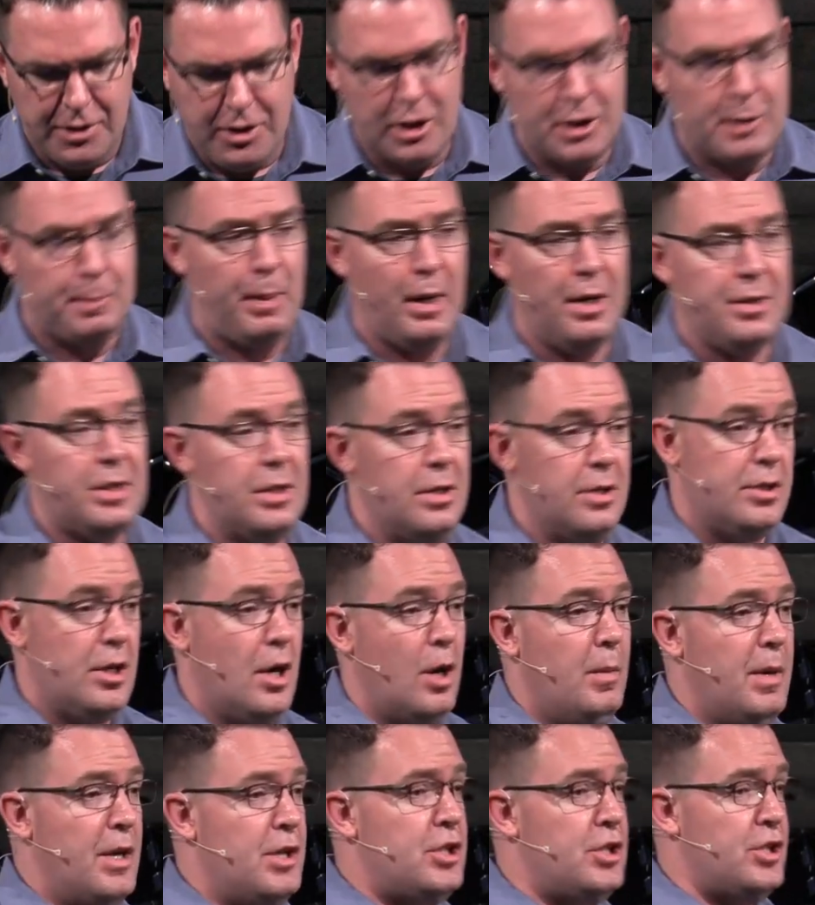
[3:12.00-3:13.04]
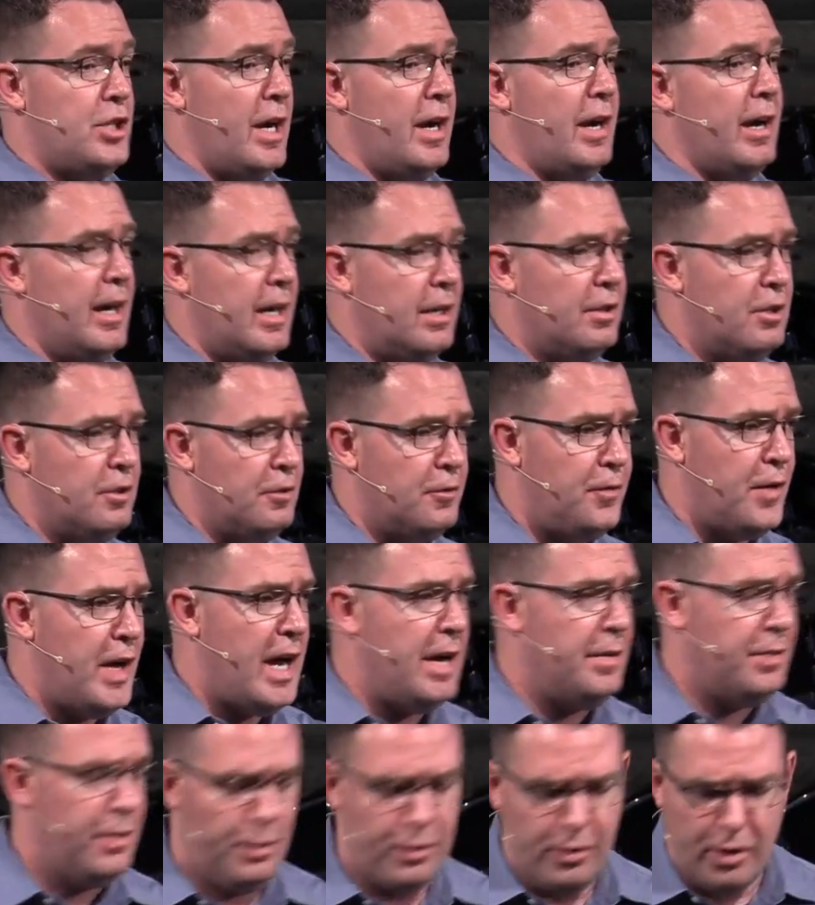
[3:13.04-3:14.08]
That this person is always sharing their
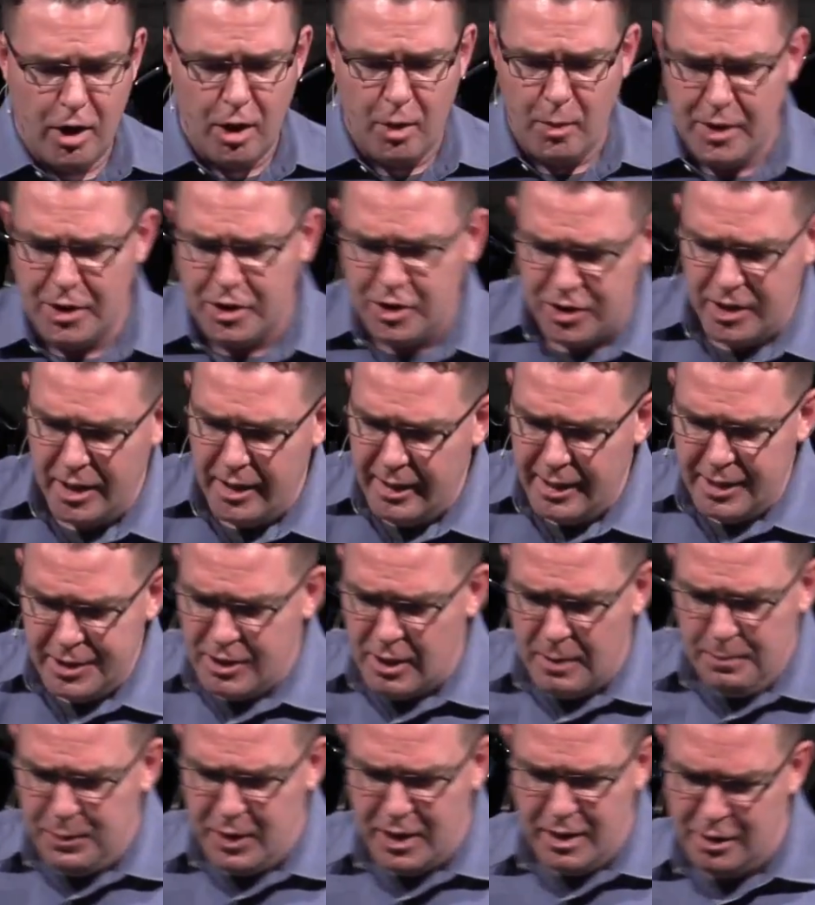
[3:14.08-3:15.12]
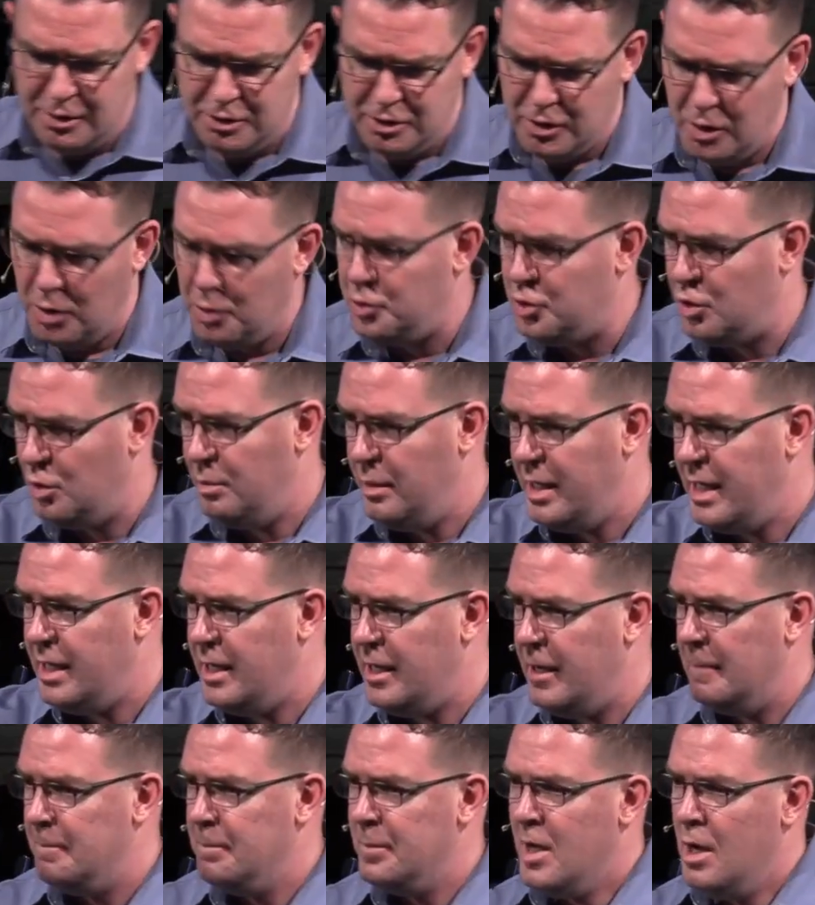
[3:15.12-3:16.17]
faith. They're always sharing something on social
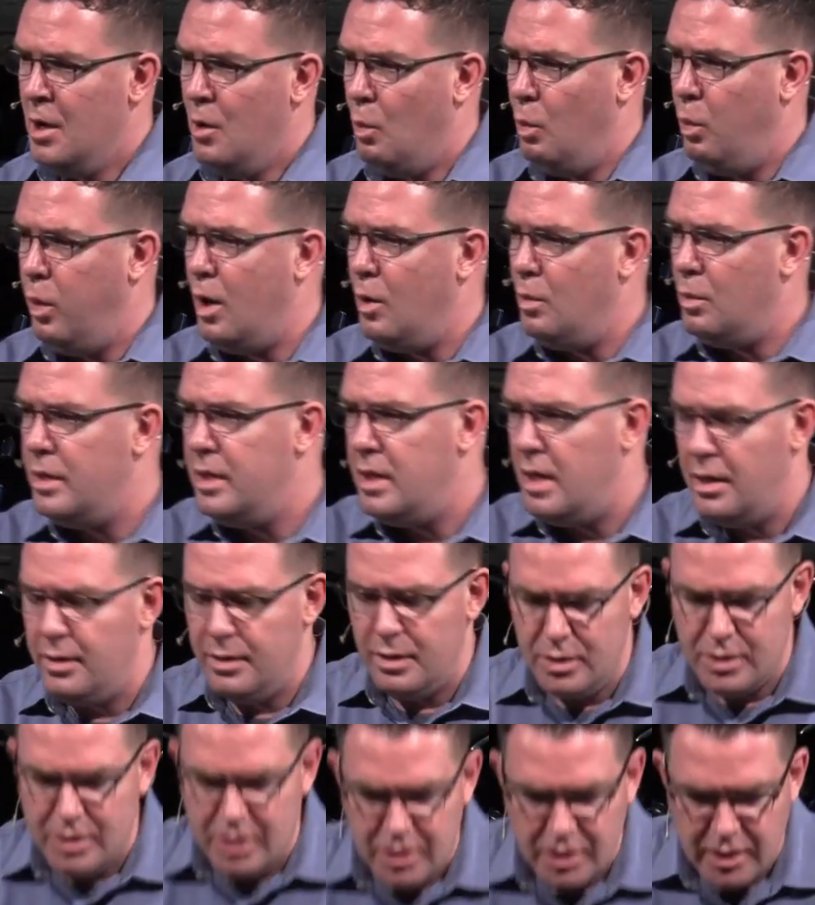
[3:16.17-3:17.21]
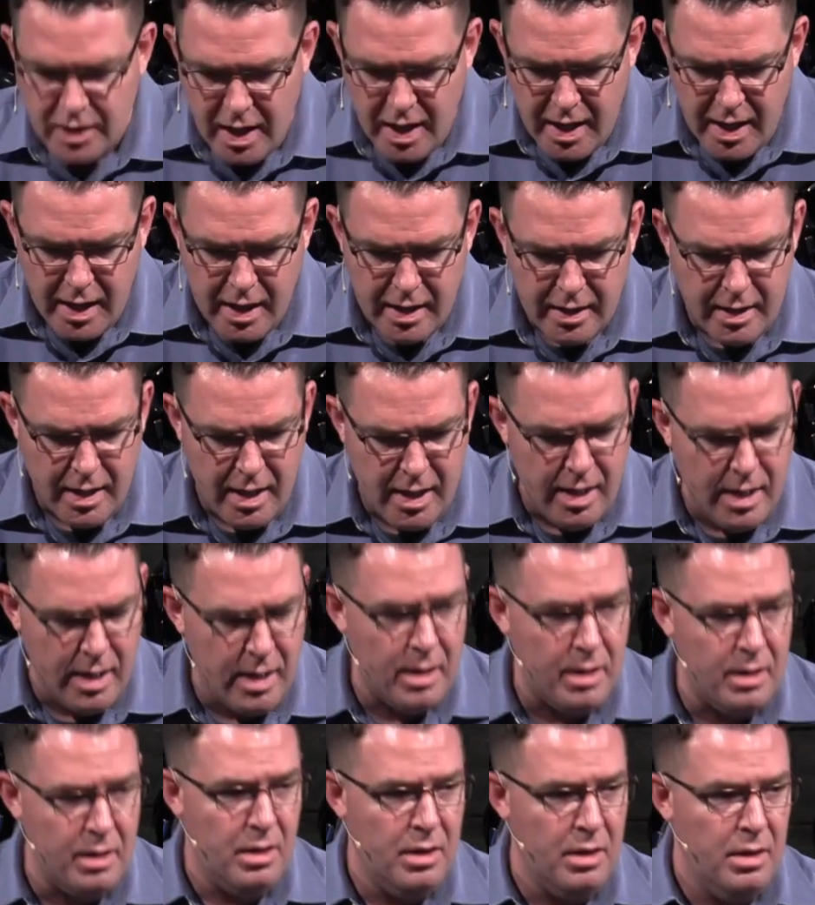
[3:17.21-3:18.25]
media. What would others say,
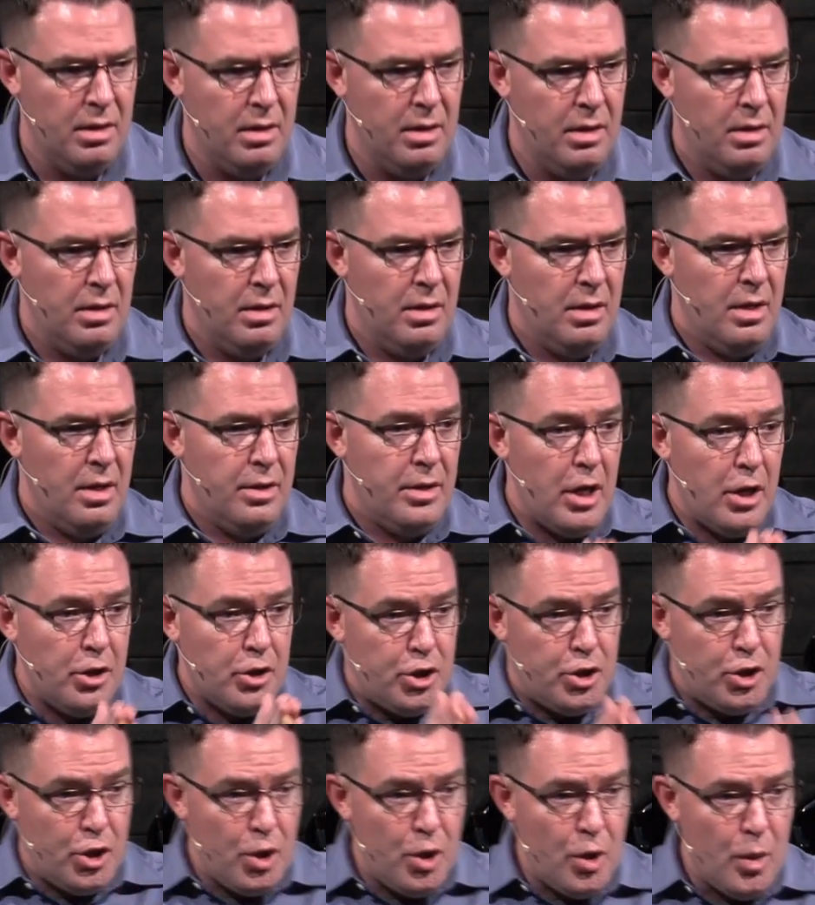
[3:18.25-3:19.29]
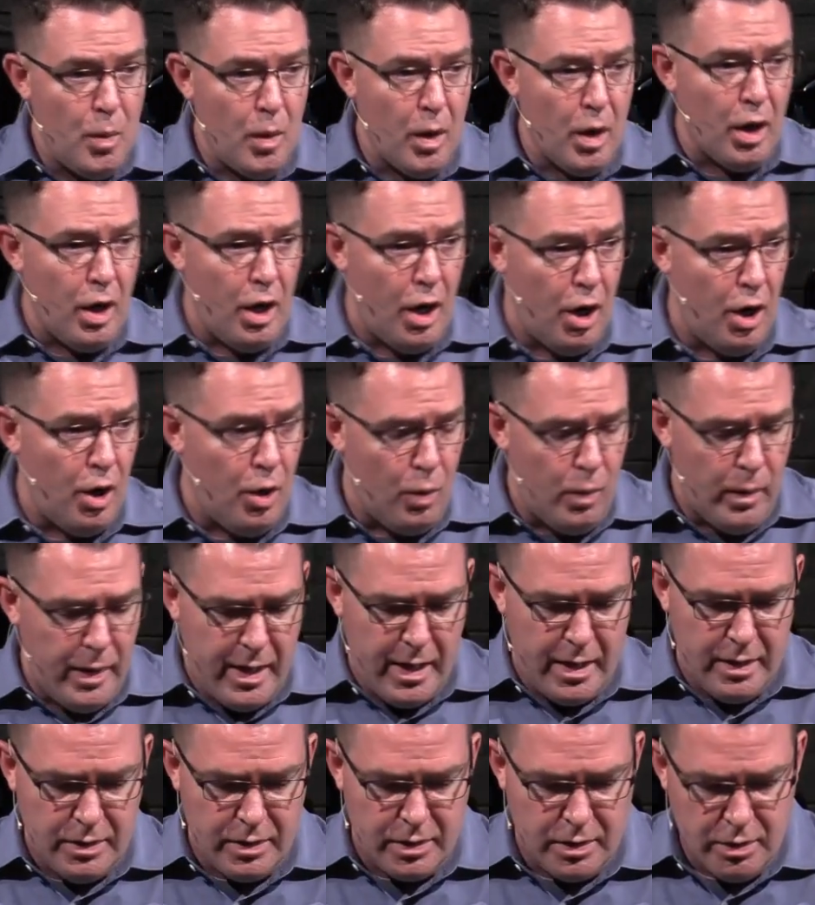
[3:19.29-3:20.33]
gang, that you are
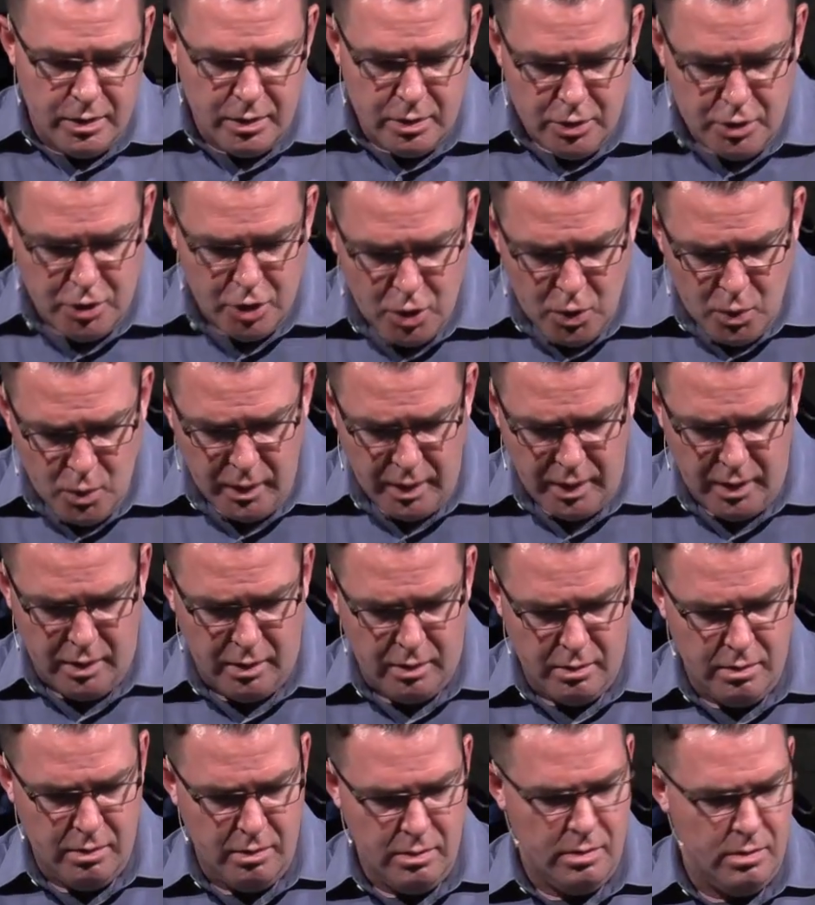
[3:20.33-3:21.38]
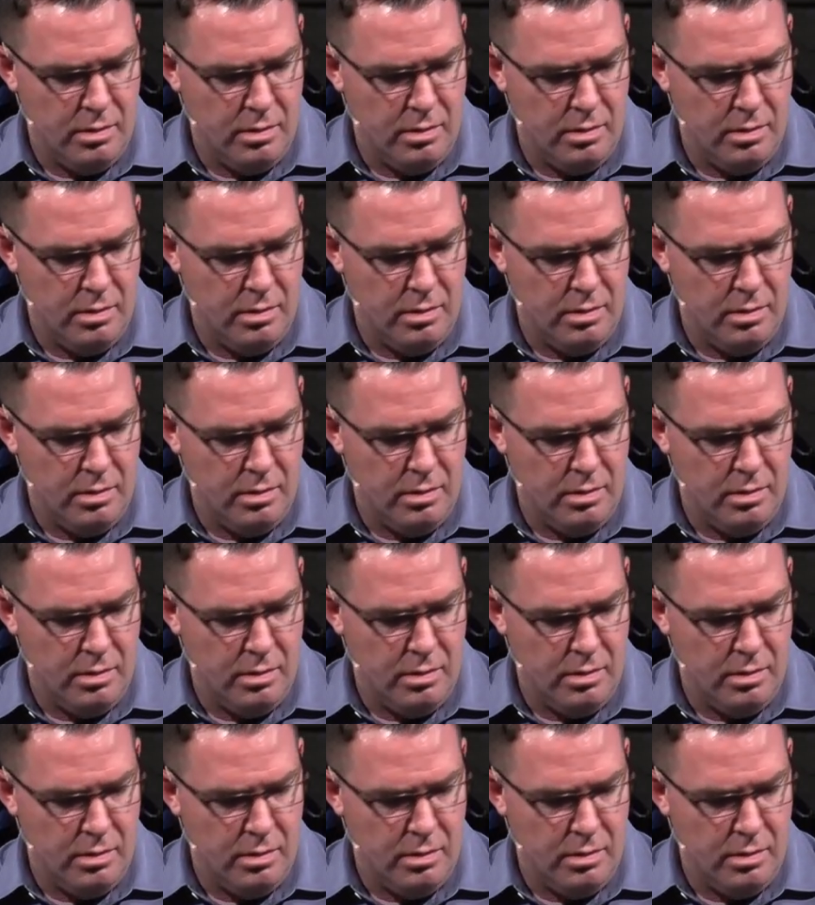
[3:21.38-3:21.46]
always doing?